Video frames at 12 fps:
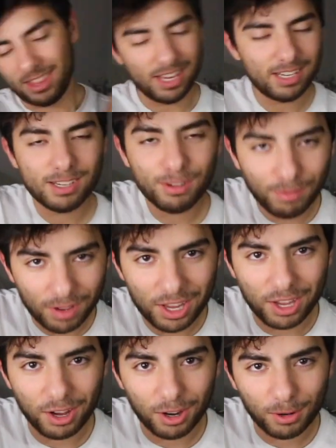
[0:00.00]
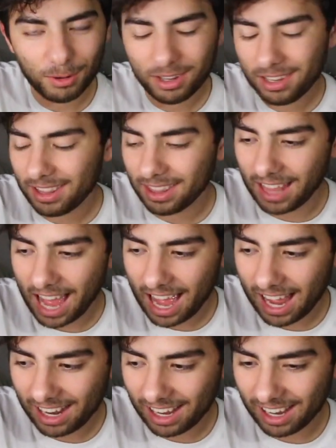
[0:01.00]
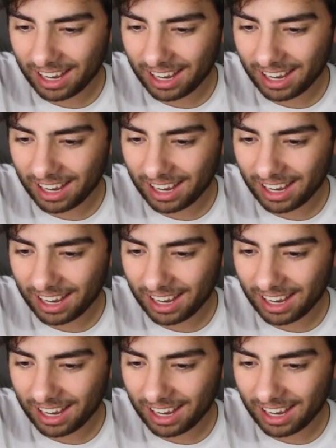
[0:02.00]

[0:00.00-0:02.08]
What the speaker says: This is a video that